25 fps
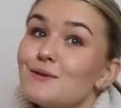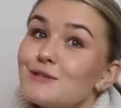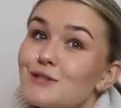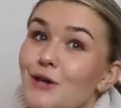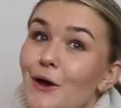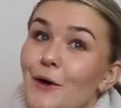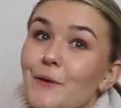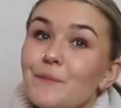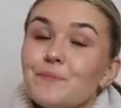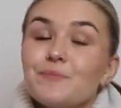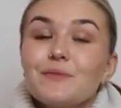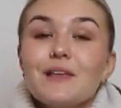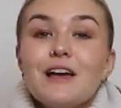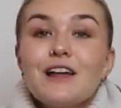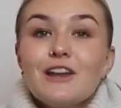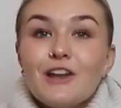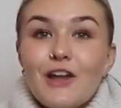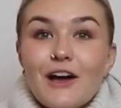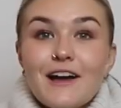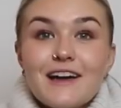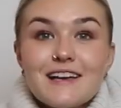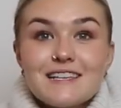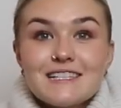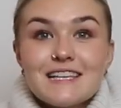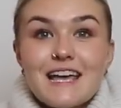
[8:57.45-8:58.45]
So
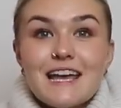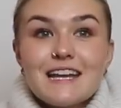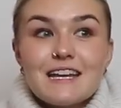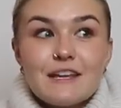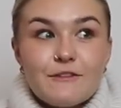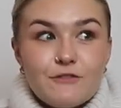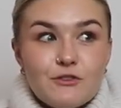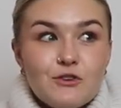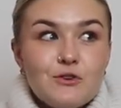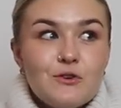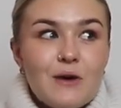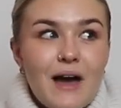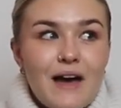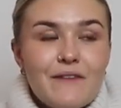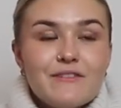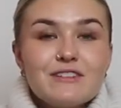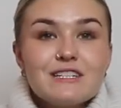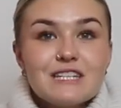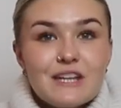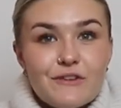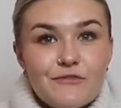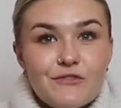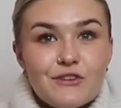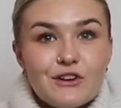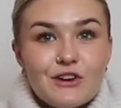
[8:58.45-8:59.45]
like I said, if you have a
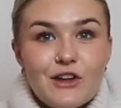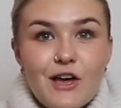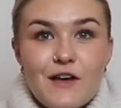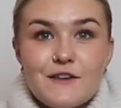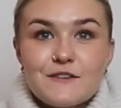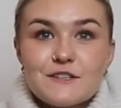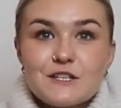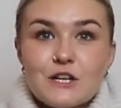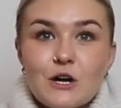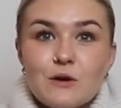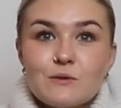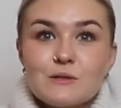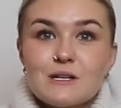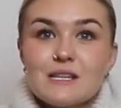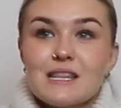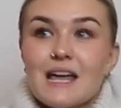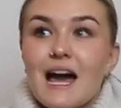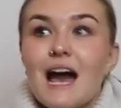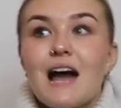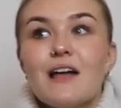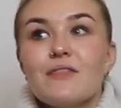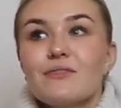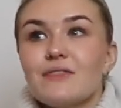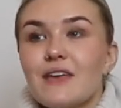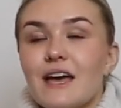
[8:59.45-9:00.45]
different lifestyle to
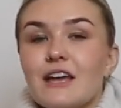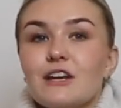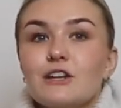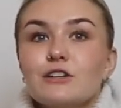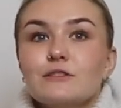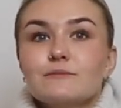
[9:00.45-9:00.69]
that, then